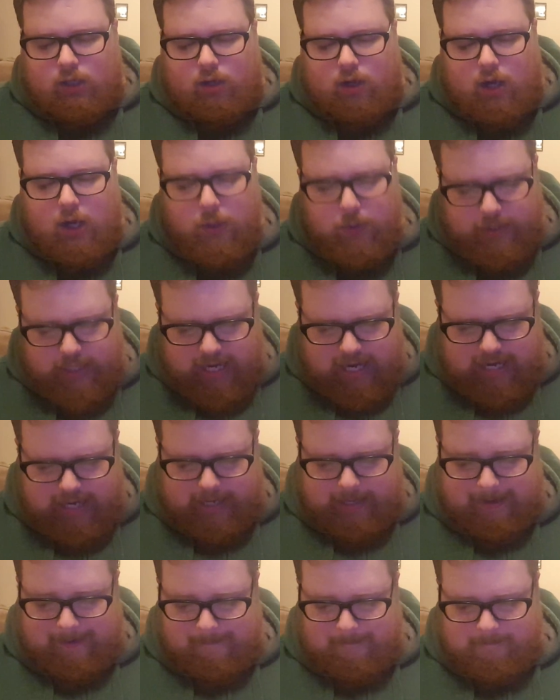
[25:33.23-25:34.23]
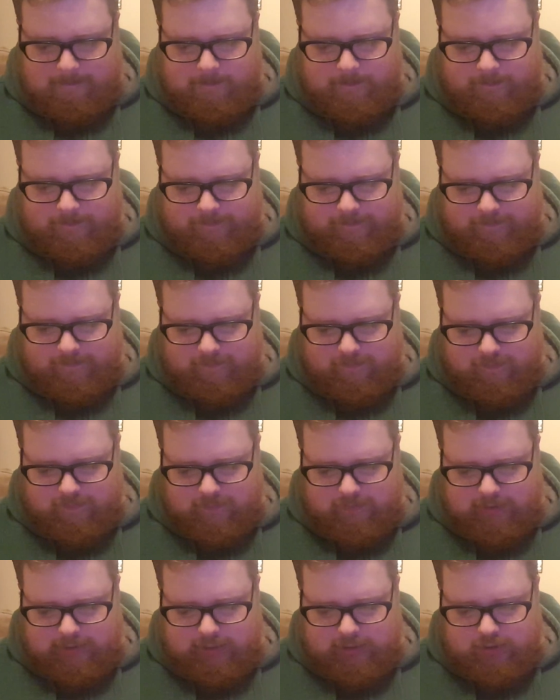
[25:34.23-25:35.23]
Okay.
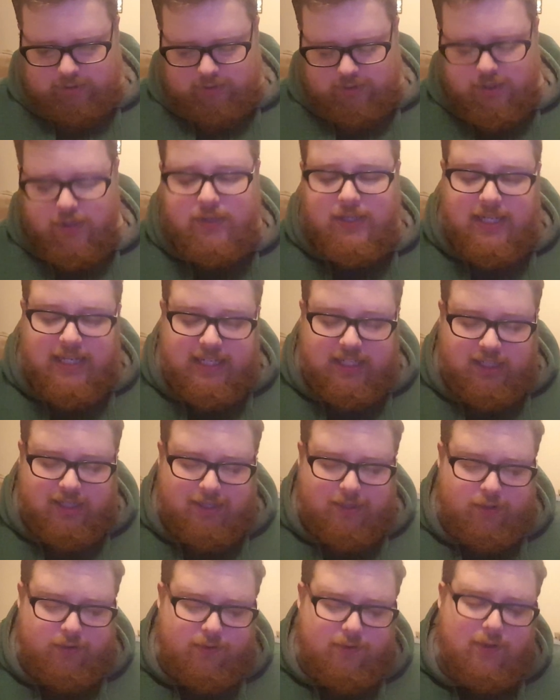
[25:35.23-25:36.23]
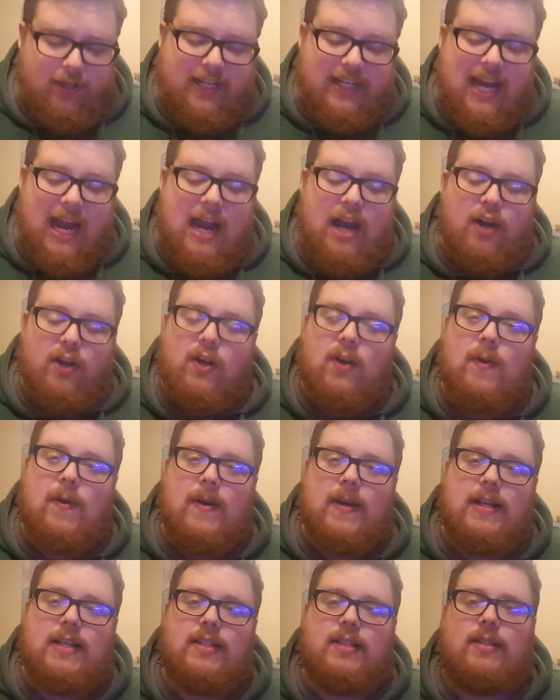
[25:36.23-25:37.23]
To the 3
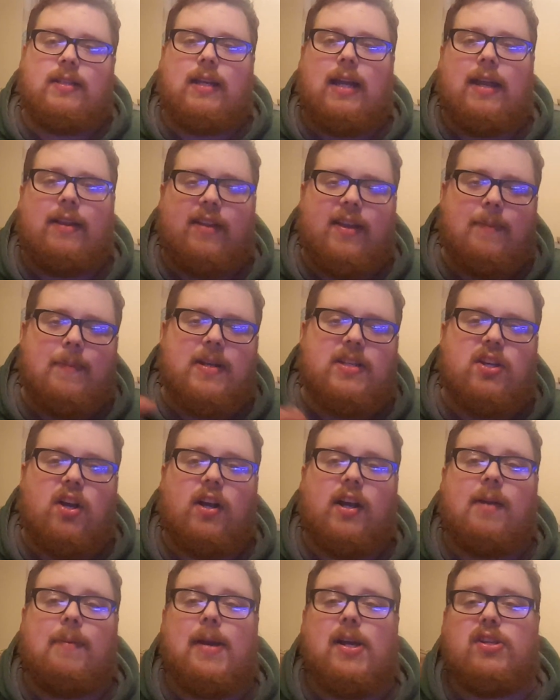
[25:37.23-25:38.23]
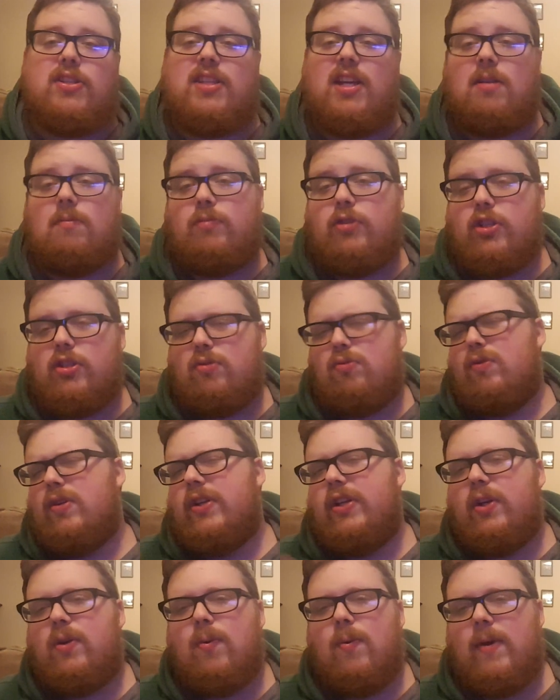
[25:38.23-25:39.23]
categories, and let me talk about something just
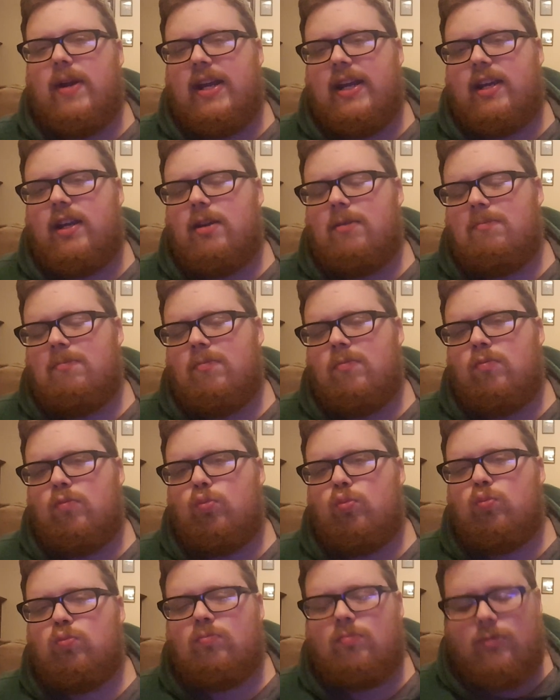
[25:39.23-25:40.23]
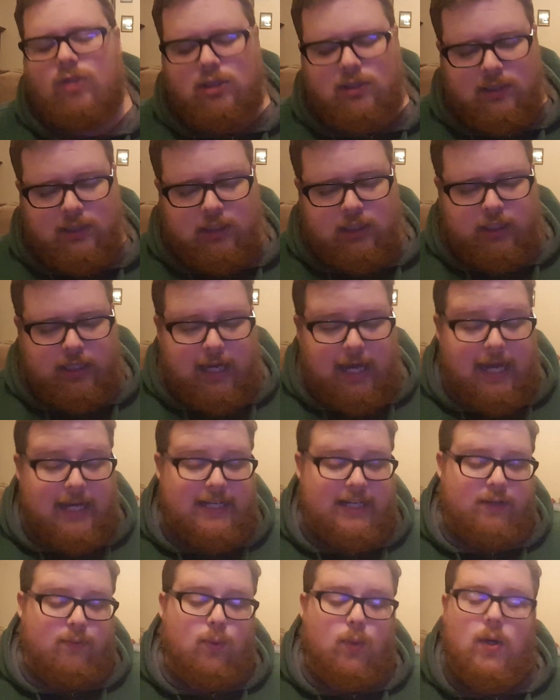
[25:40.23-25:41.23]
really quick. I
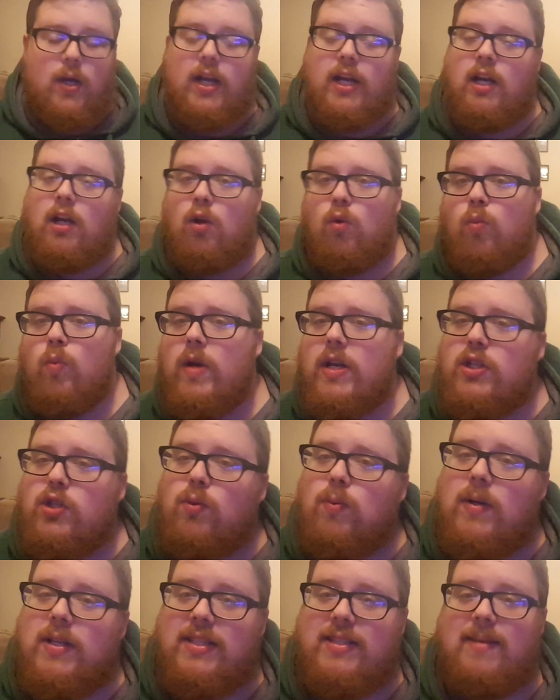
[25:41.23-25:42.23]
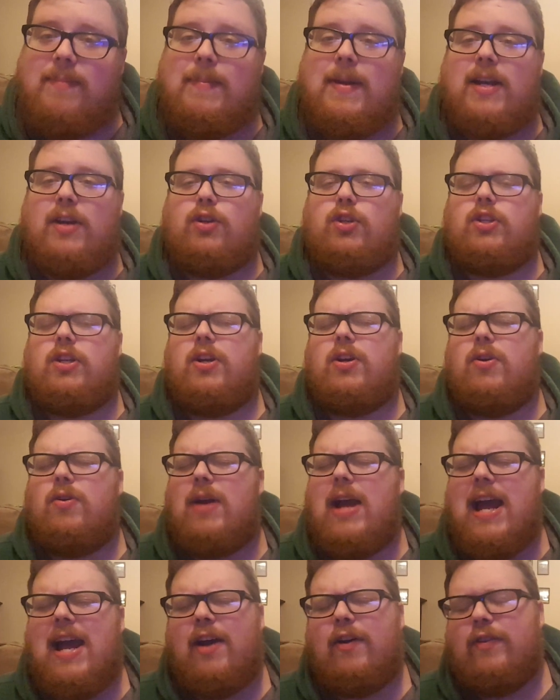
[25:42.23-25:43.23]
did one, which was the better show
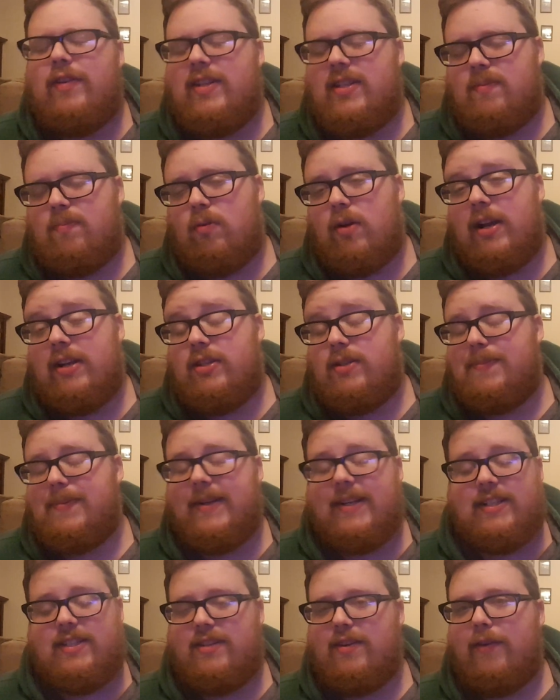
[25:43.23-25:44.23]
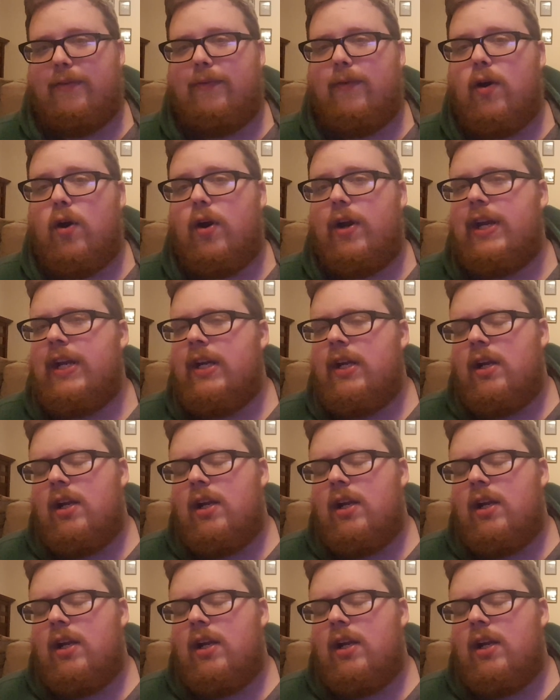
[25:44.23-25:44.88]
out of this brand split so far.